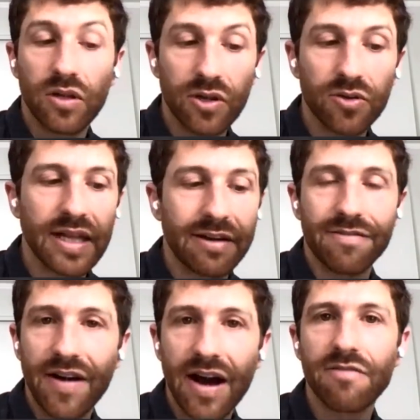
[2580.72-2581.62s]
know, literally like
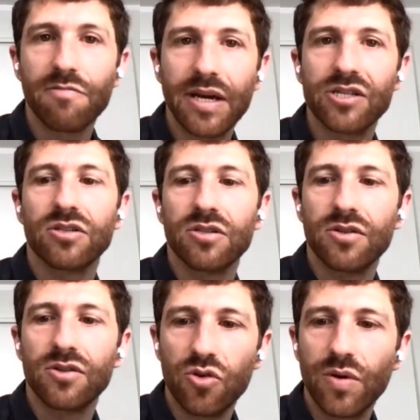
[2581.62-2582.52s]
five major
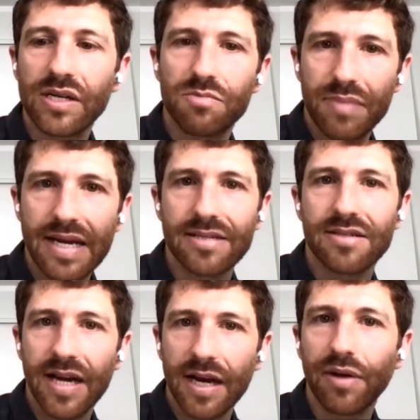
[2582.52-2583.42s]
US
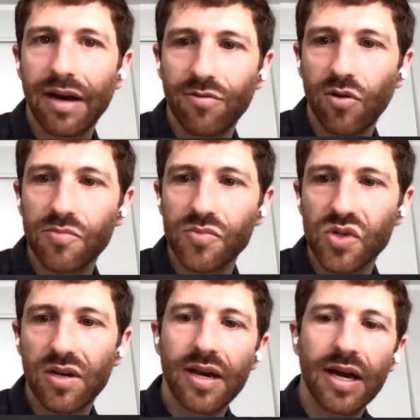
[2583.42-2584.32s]
based tech platforms
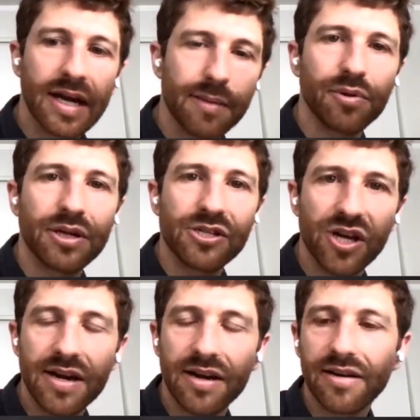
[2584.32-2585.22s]
and a couple in
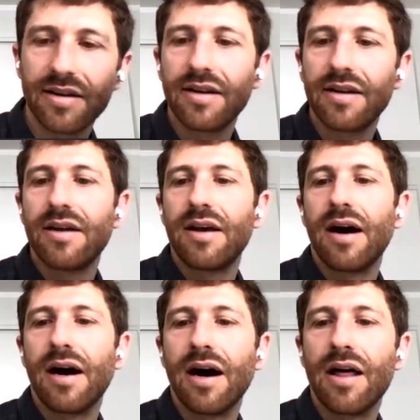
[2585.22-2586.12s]
China
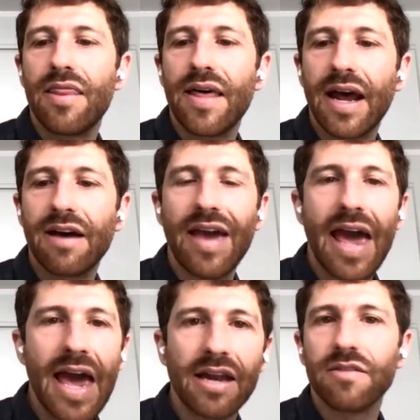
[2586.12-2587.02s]
uh, that have
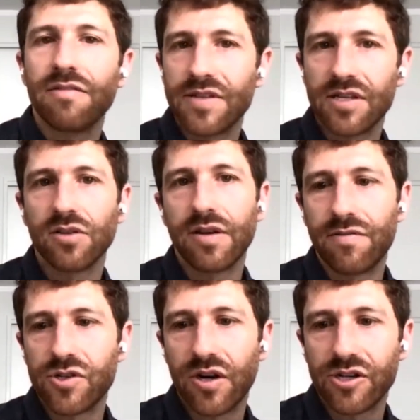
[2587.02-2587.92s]
ate the physical
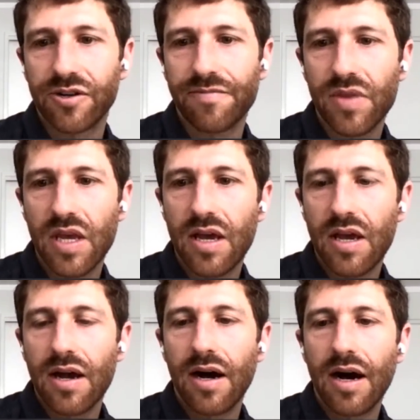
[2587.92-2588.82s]
infrastructure.
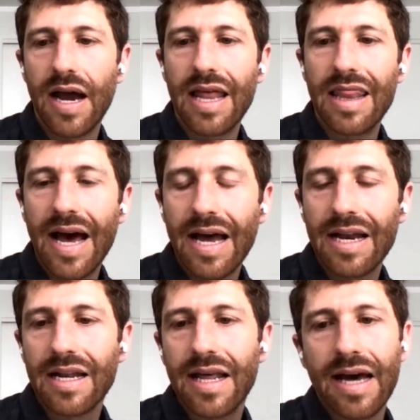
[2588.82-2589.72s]
Uh, and that
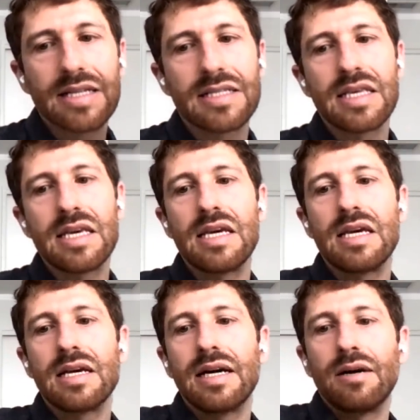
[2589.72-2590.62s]
that is
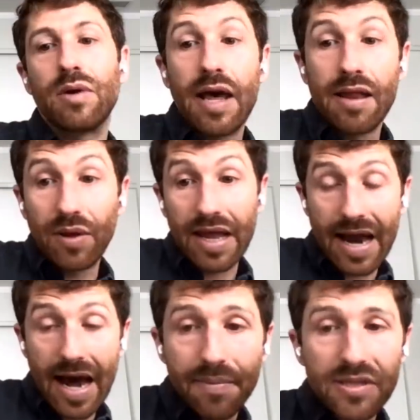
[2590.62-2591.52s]
the uh, when and when that
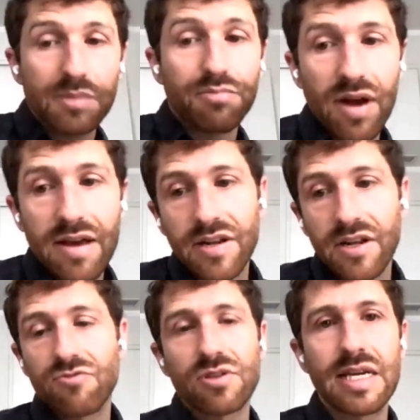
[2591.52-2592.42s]
happens, the private
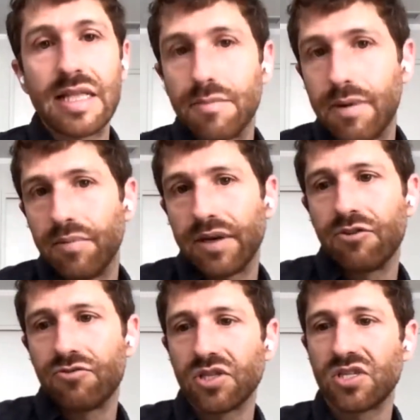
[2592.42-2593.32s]
interests eat the public
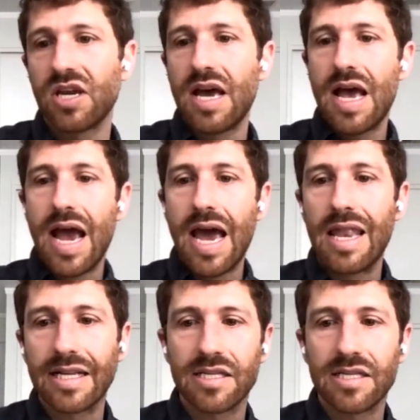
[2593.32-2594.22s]
interests, and
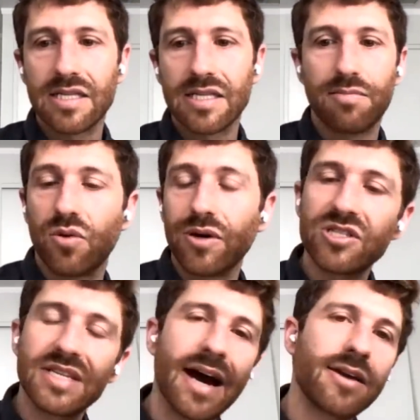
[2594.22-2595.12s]
that's the problem. So
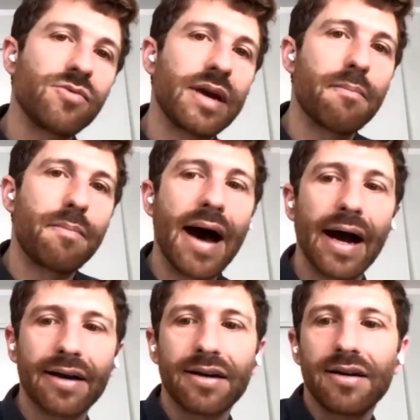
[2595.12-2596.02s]
the question is, how do you get
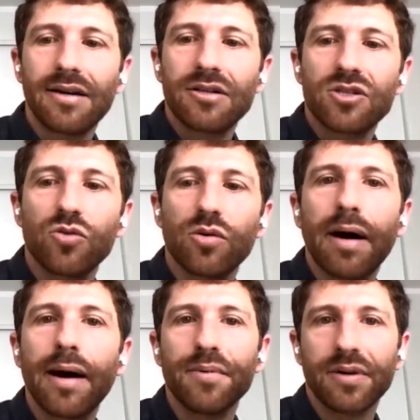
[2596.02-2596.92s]
back to a
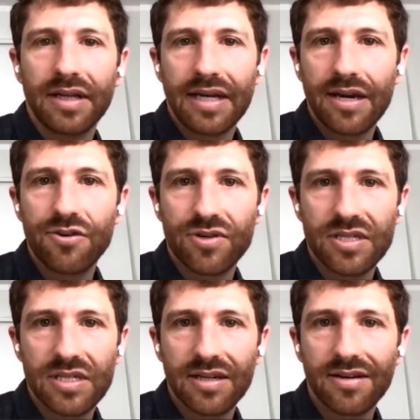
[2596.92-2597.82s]
publicly
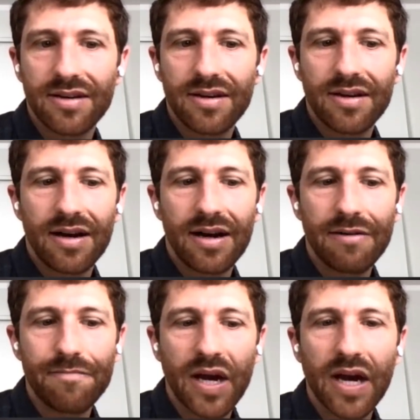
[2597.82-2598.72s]
interested
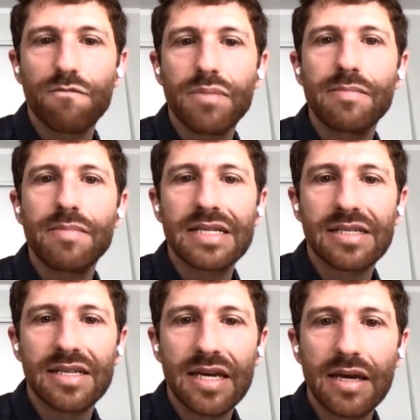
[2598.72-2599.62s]
um, kind of
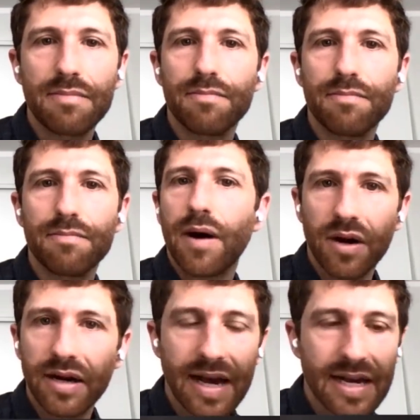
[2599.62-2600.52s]
BBC
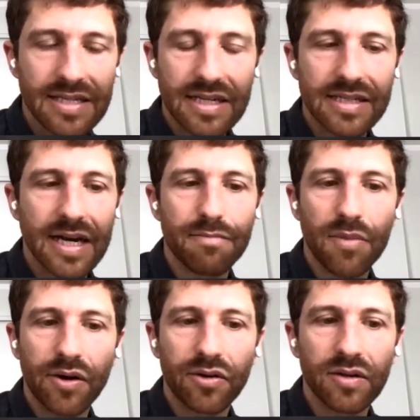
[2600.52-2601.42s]
public broadcasting
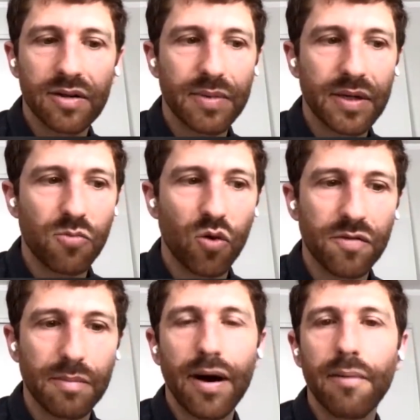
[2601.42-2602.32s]
type model, but
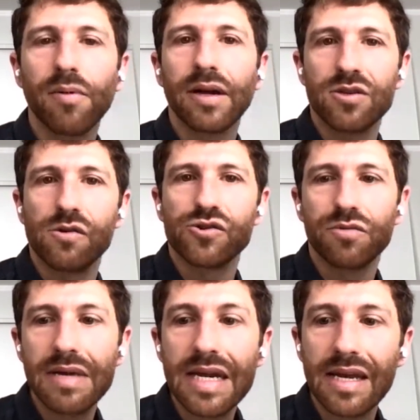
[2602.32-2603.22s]
more of a public
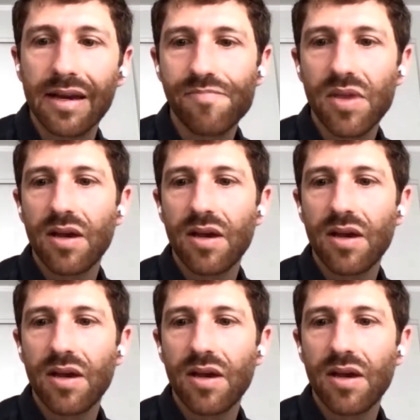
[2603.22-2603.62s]
social media?